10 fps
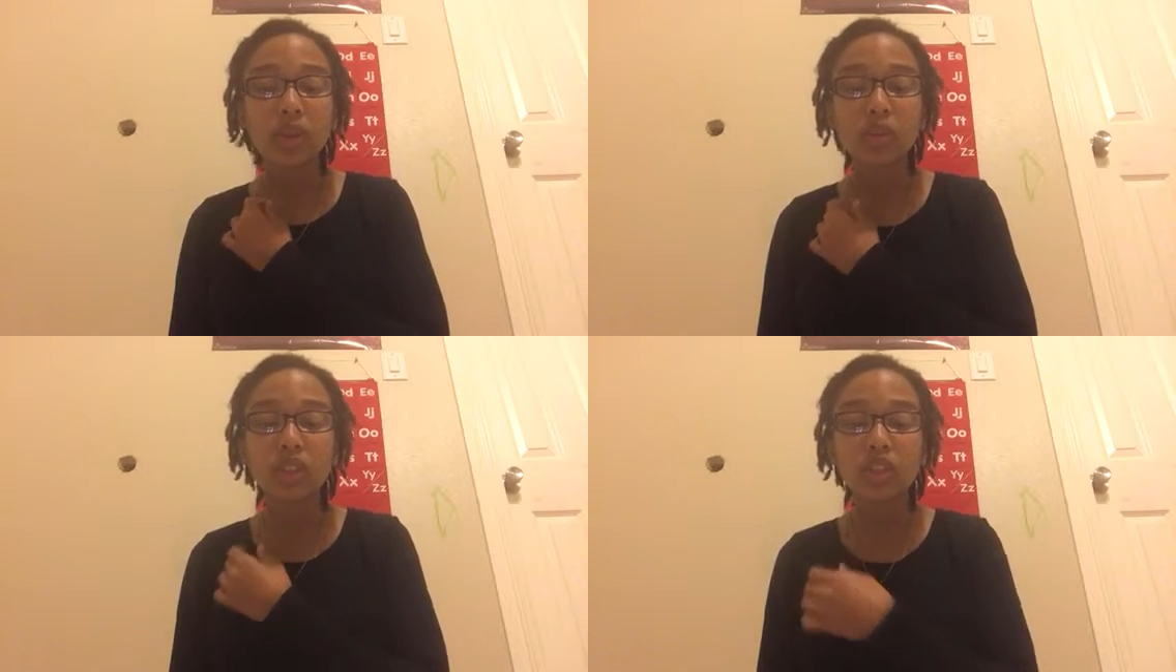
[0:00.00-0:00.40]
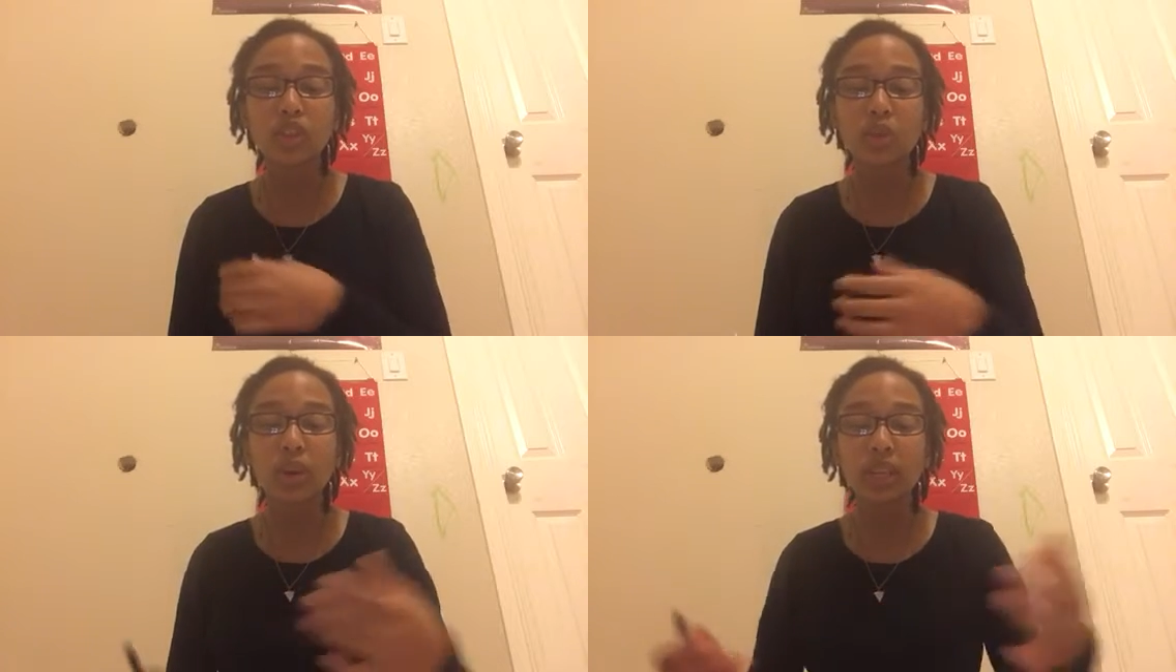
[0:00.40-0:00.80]
which
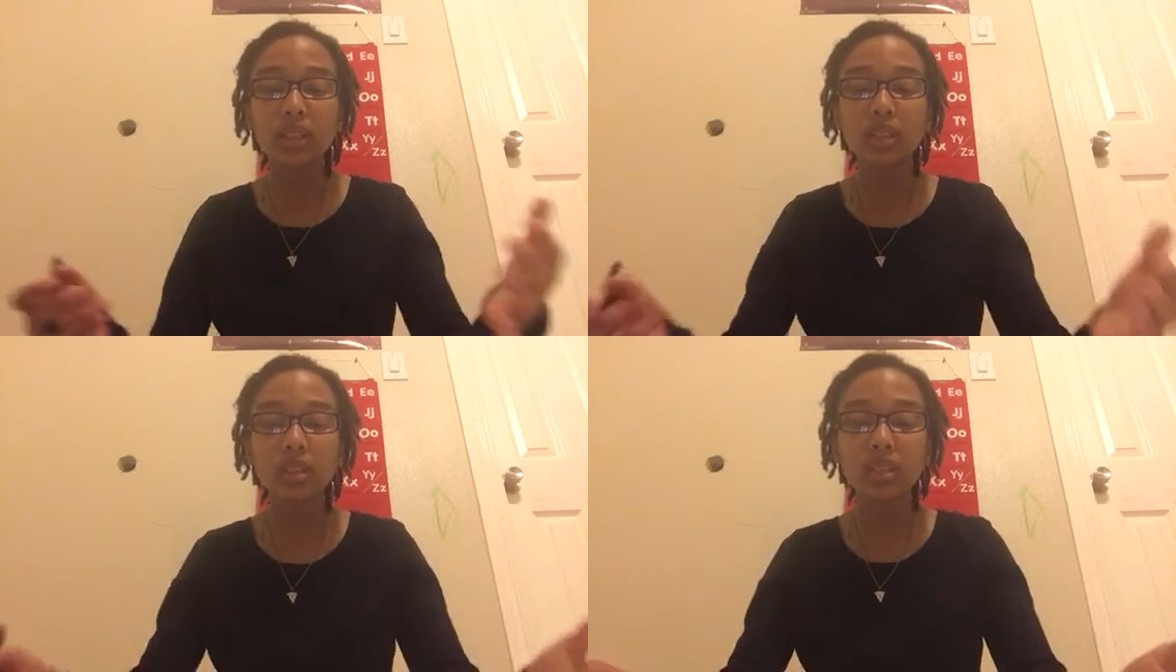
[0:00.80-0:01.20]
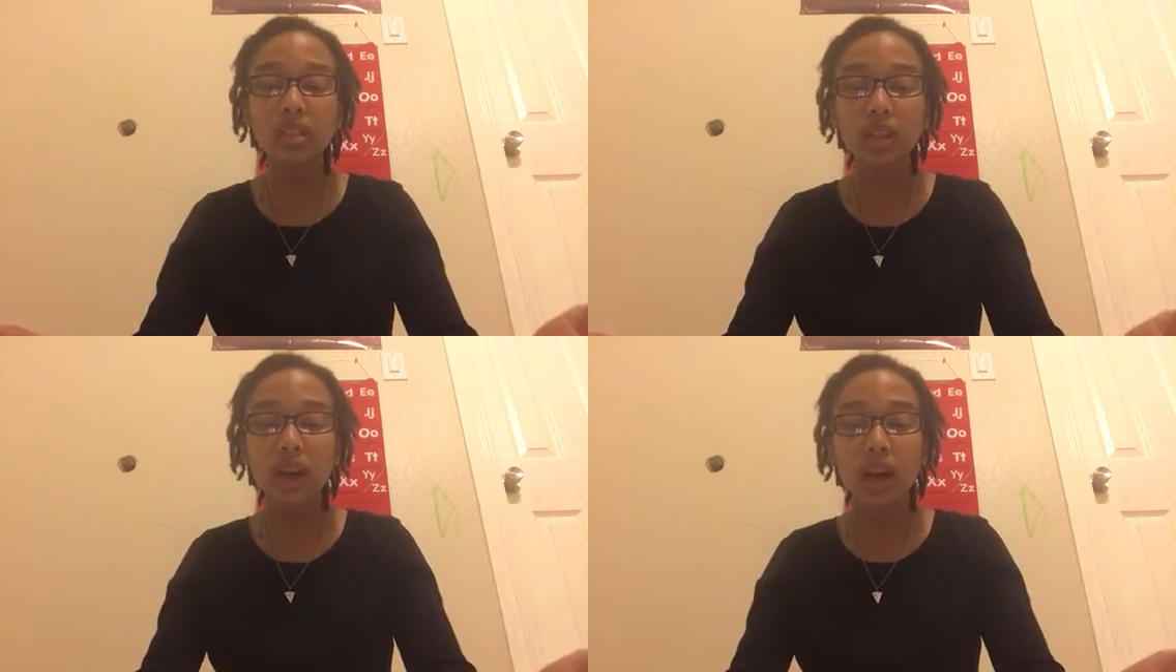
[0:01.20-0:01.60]
joins
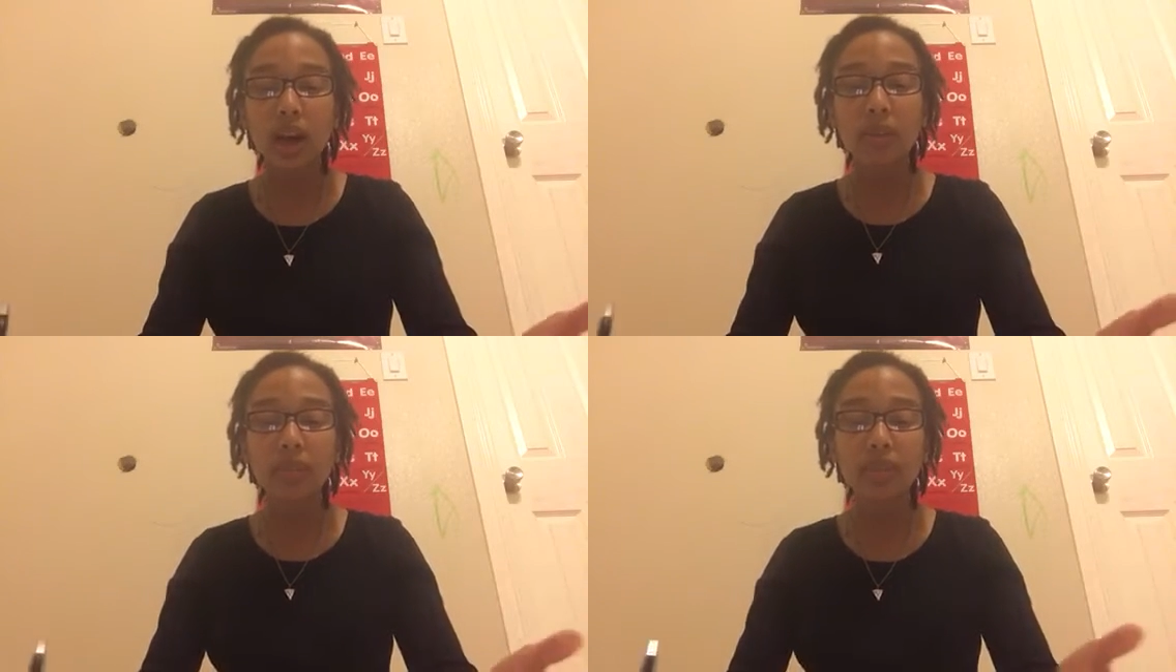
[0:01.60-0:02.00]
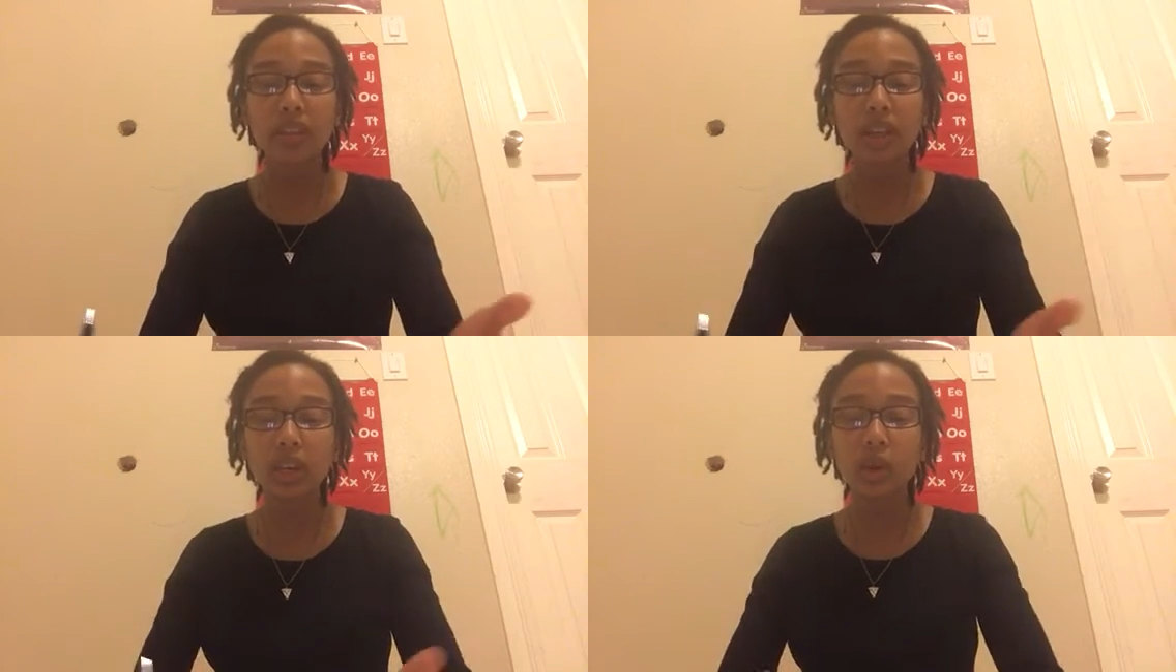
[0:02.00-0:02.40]

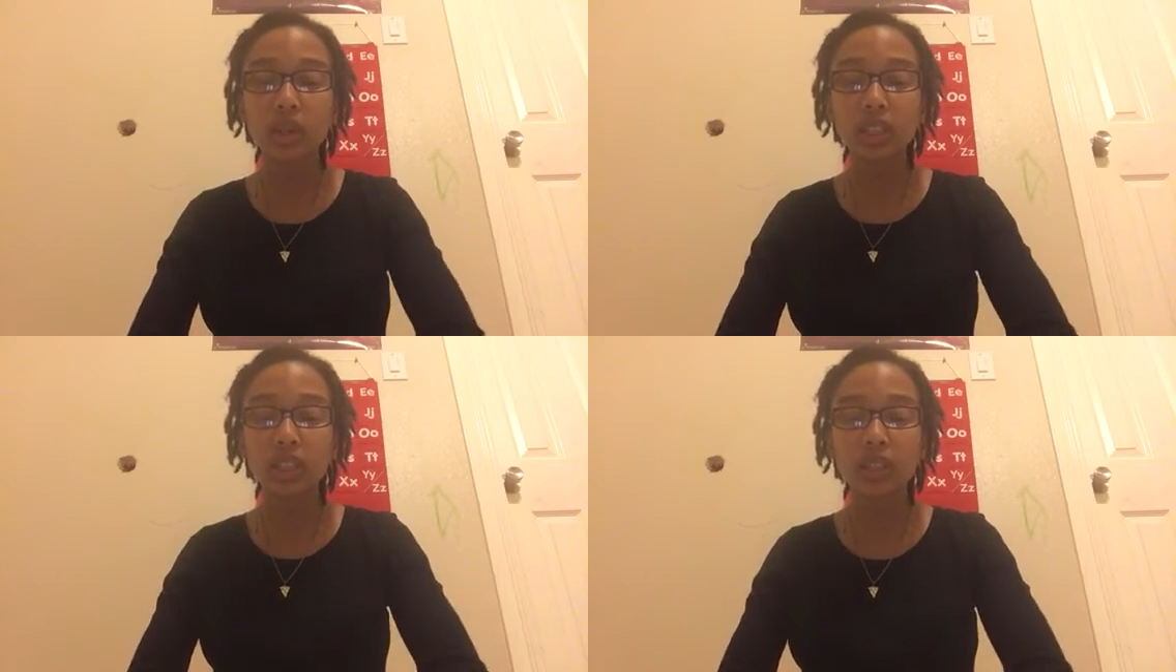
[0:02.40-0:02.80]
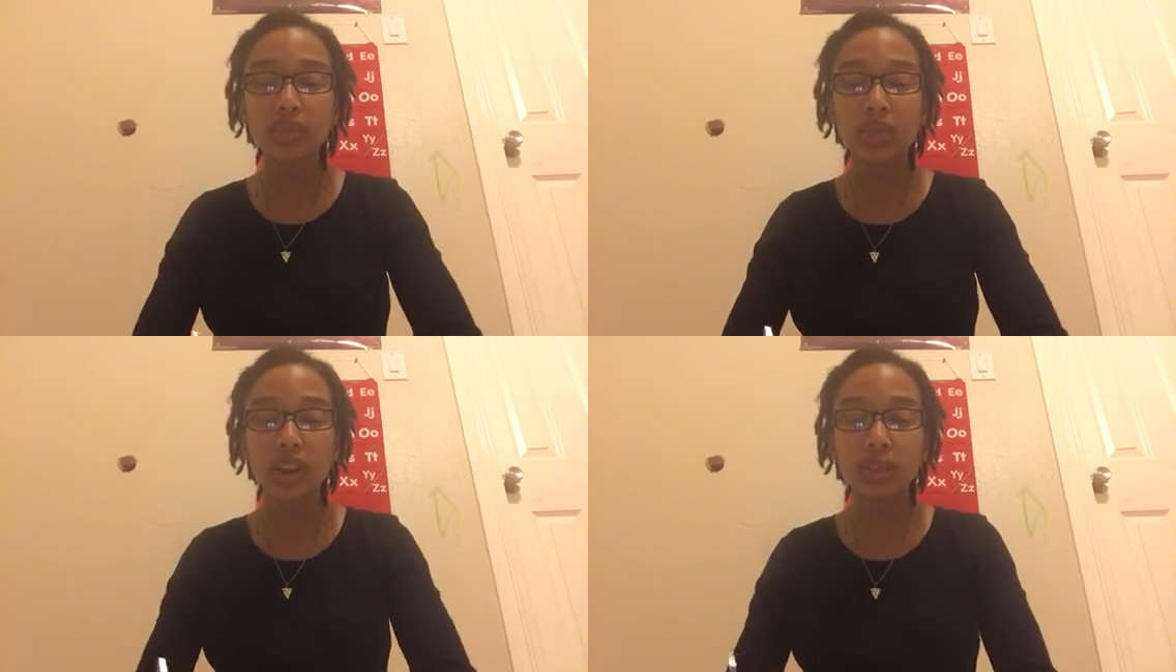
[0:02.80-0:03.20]
the Okazaki
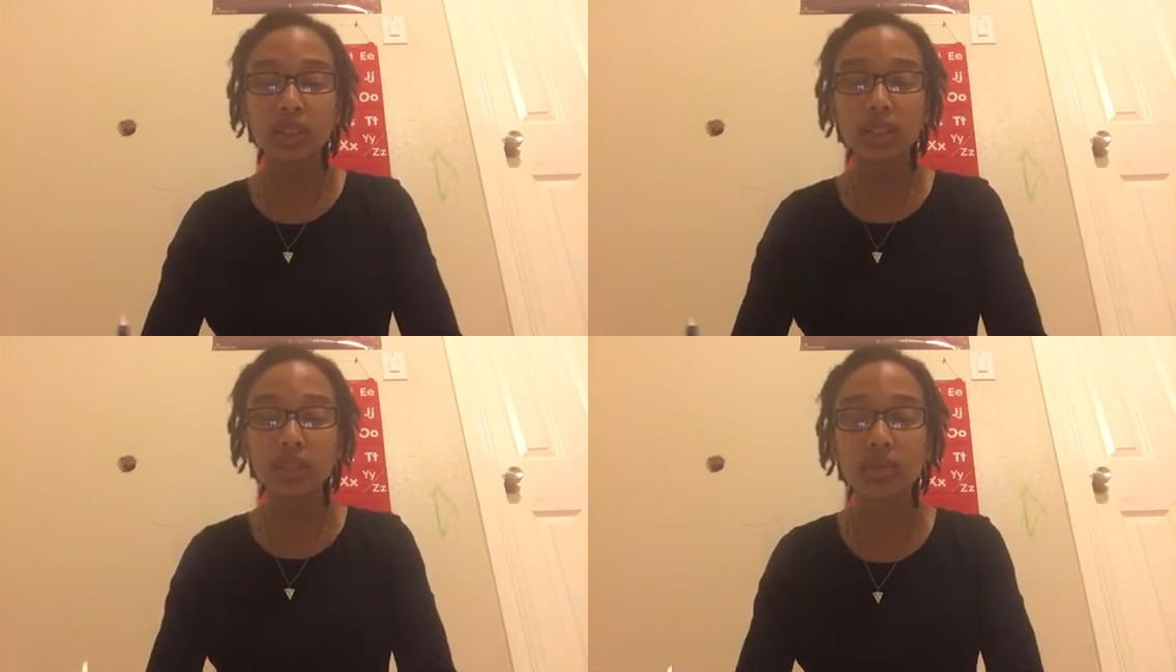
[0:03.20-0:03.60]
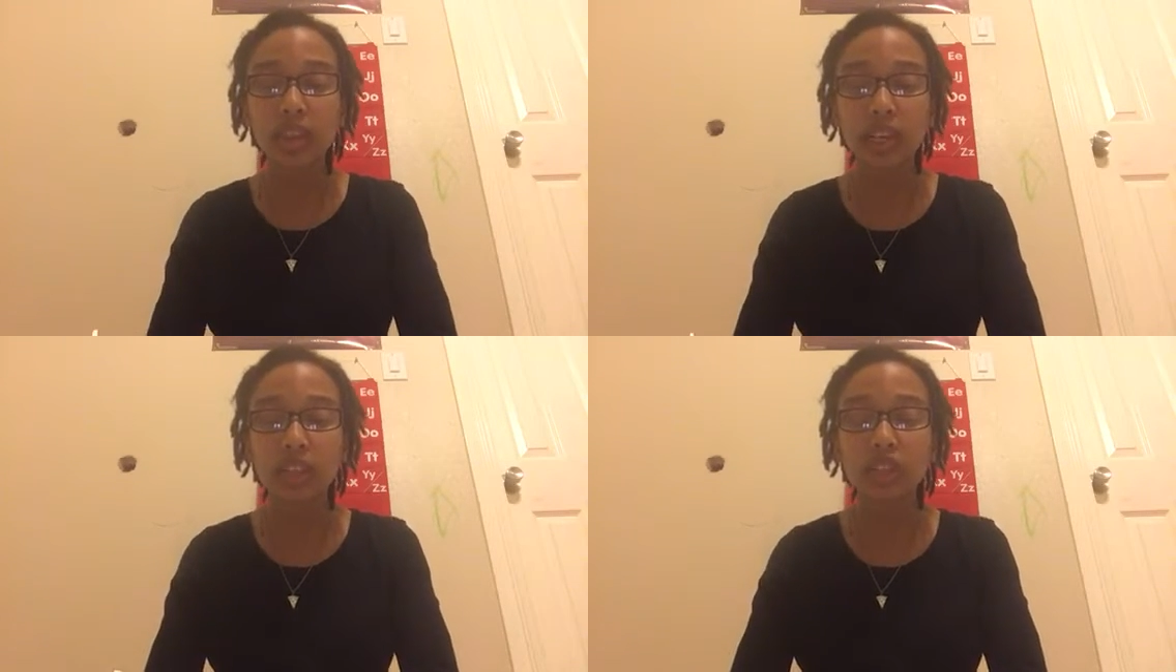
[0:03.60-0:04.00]
fragments of
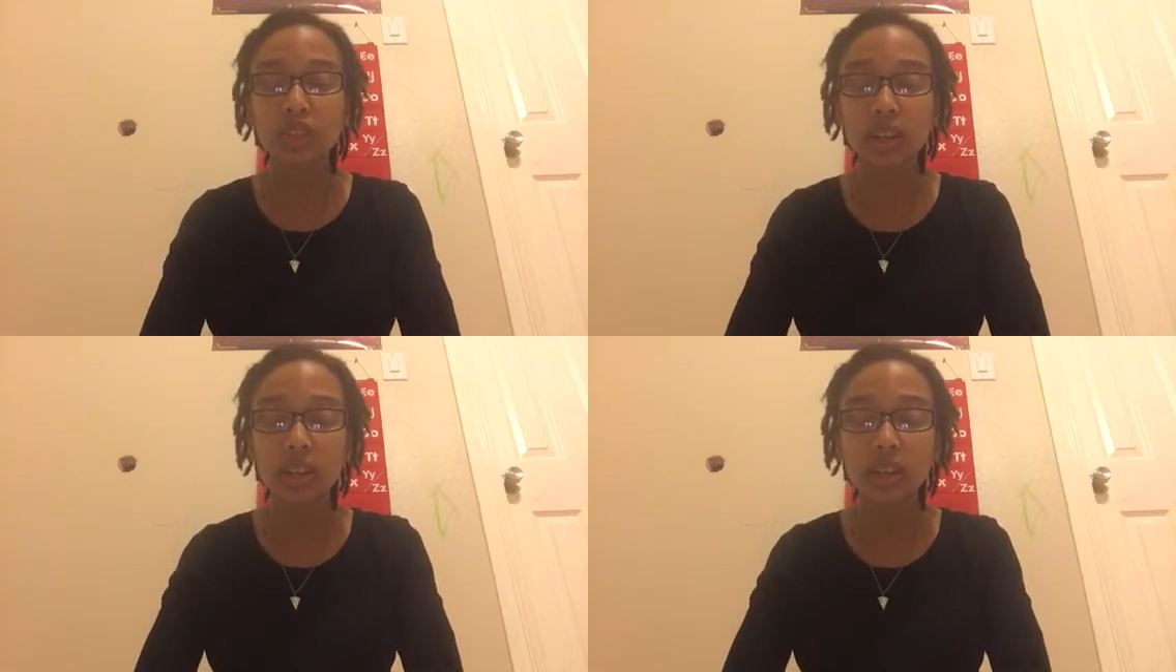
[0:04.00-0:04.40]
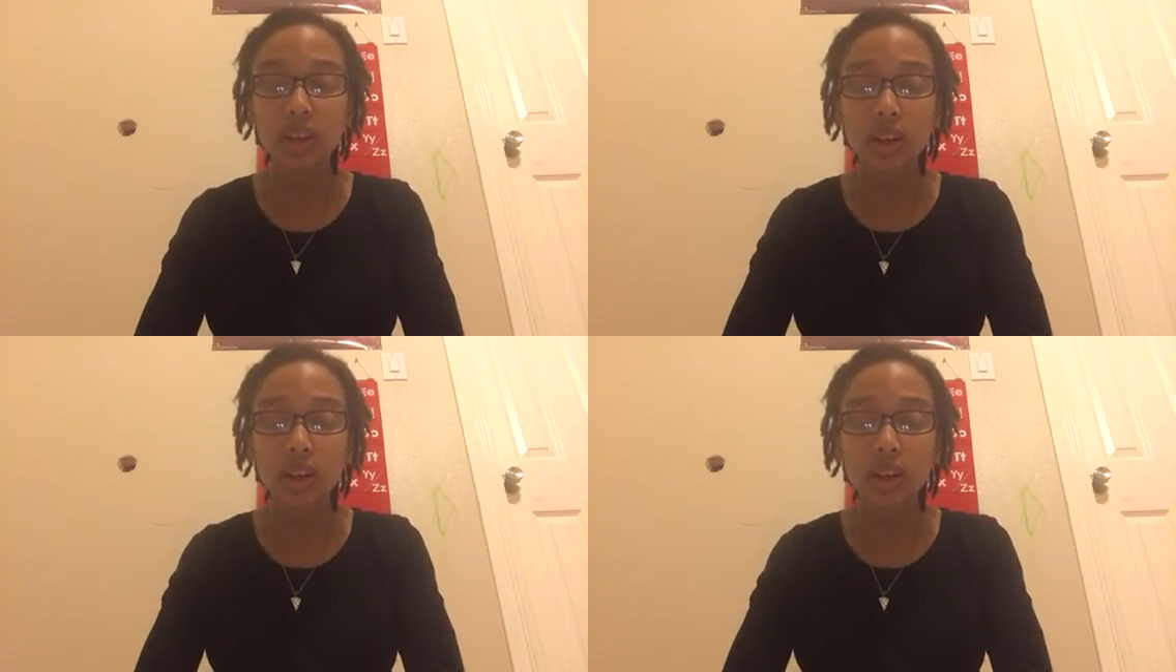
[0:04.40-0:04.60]
lagging strand